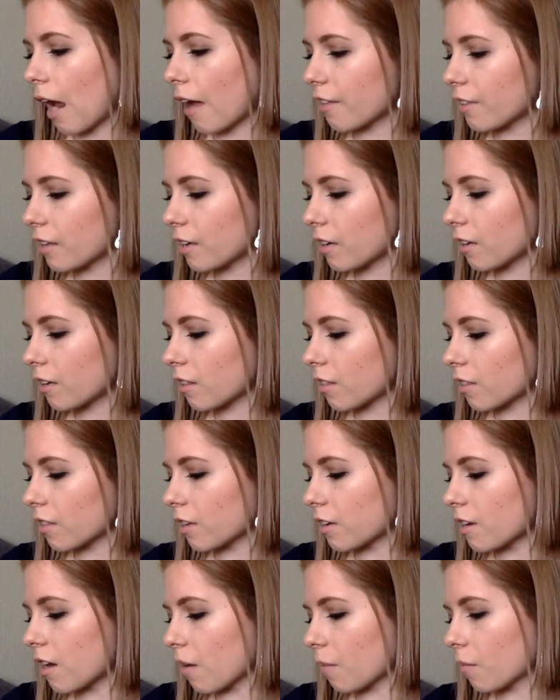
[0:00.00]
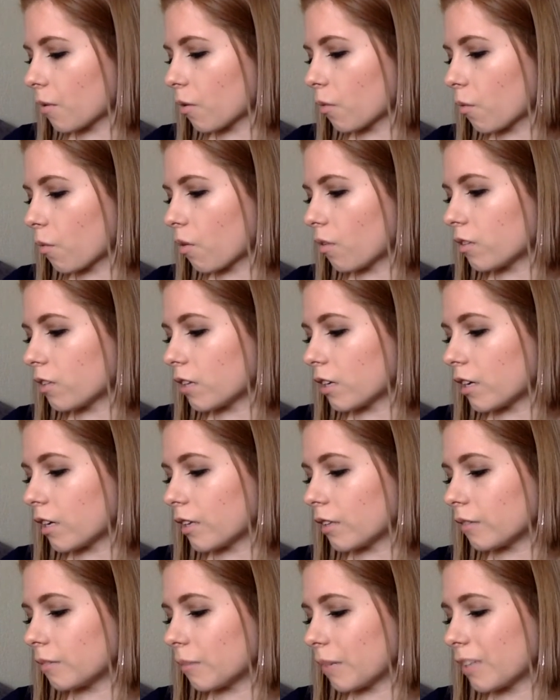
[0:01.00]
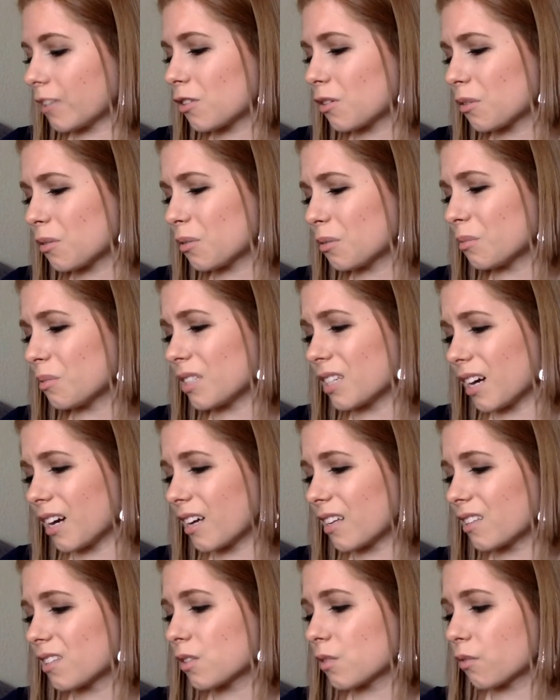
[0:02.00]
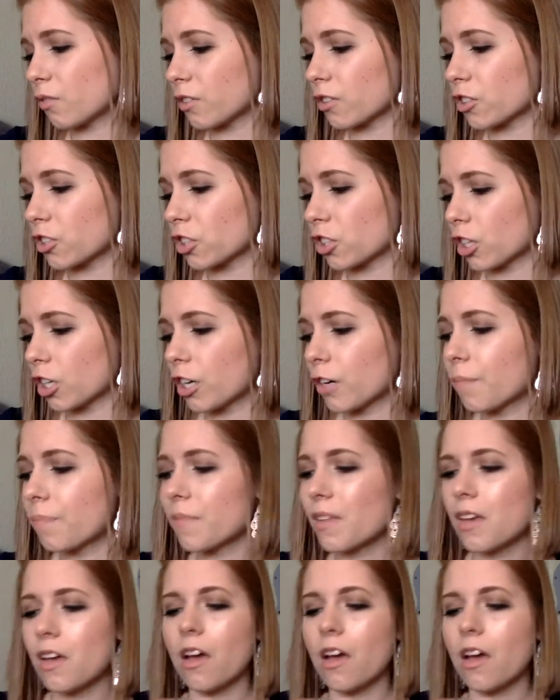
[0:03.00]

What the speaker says: I think my 2 duds for sure